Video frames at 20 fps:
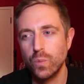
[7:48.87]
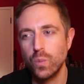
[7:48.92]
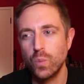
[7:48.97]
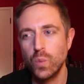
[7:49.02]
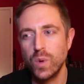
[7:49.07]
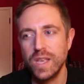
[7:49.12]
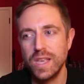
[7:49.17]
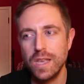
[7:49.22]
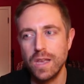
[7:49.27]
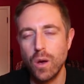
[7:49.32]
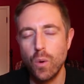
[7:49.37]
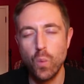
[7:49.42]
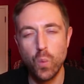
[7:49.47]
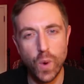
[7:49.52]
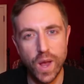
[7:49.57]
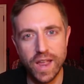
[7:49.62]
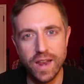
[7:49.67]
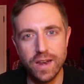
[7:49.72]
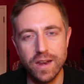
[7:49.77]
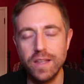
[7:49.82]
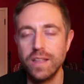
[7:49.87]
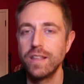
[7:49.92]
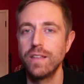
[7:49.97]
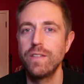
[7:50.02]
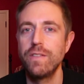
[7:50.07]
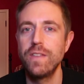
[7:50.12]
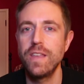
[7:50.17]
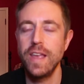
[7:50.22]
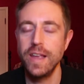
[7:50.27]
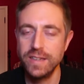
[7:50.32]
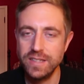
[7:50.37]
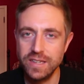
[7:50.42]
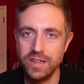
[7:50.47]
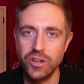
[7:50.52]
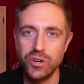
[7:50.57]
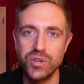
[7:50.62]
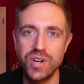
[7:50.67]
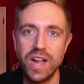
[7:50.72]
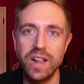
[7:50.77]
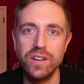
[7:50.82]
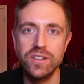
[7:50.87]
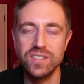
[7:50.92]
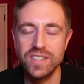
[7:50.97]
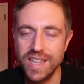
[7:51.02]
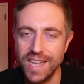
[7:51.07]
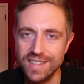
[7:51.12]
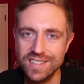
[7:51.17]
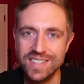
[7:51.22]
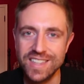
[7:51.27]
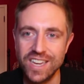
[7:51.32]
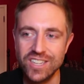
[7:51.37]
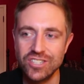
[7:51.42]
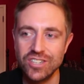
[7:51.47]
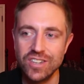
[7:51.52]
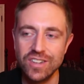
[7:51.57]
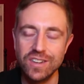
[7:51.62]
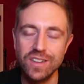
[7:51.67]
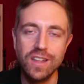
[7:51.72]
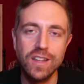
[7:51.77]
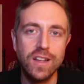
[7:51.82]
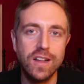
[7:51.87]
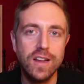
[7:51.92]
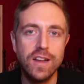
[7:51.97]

We win $1,800 in that session,